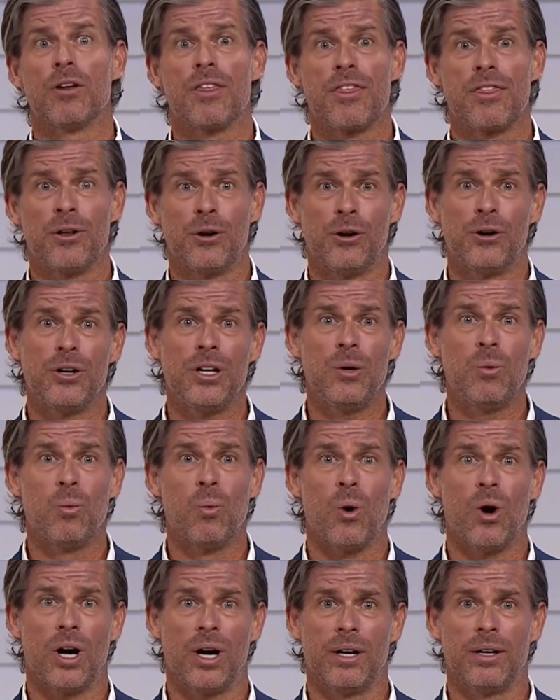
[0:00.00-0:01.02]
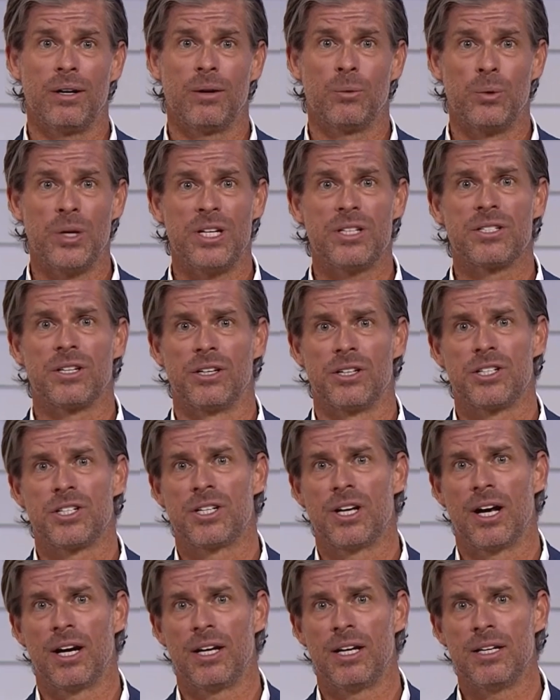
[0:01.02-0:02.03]
31 research
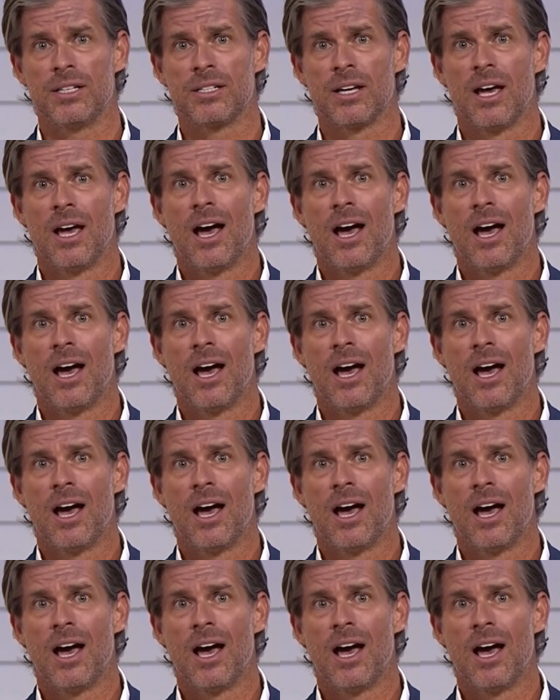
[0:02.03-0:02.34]
studies